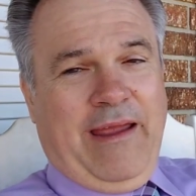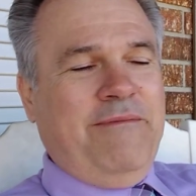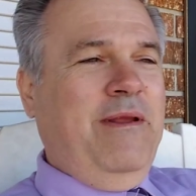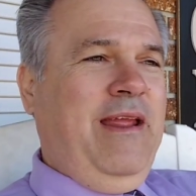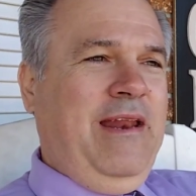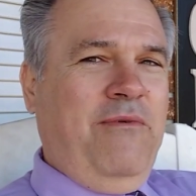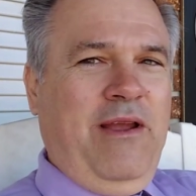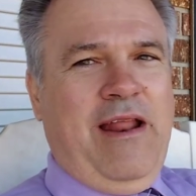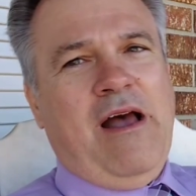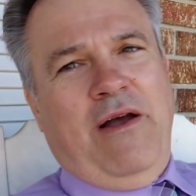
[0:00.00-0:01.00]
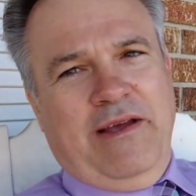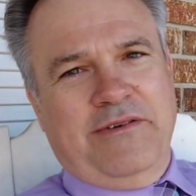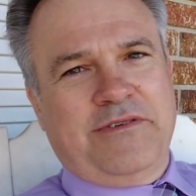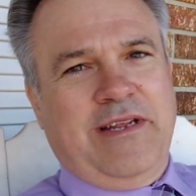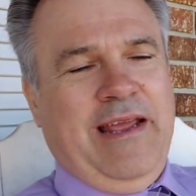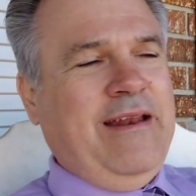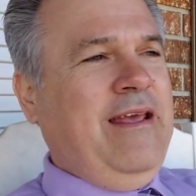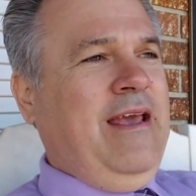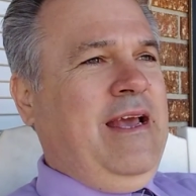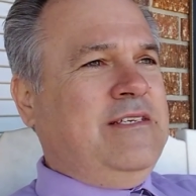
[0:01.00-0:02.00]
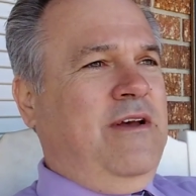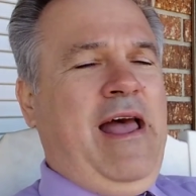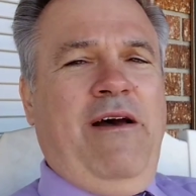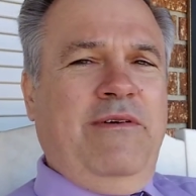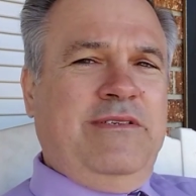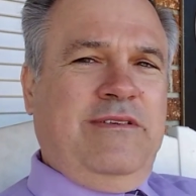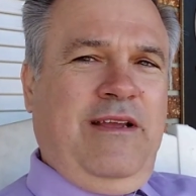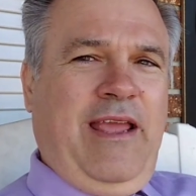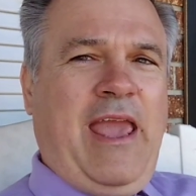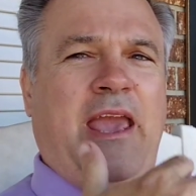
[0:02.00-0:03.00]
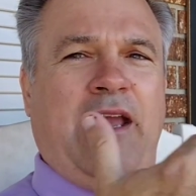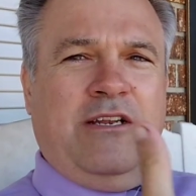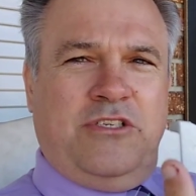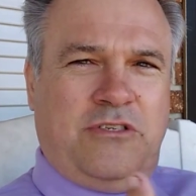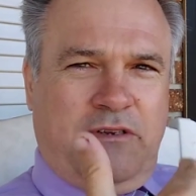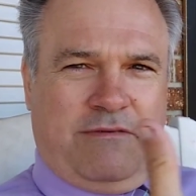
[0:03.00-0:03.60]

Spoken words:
But anyway, now I understand. So how is age,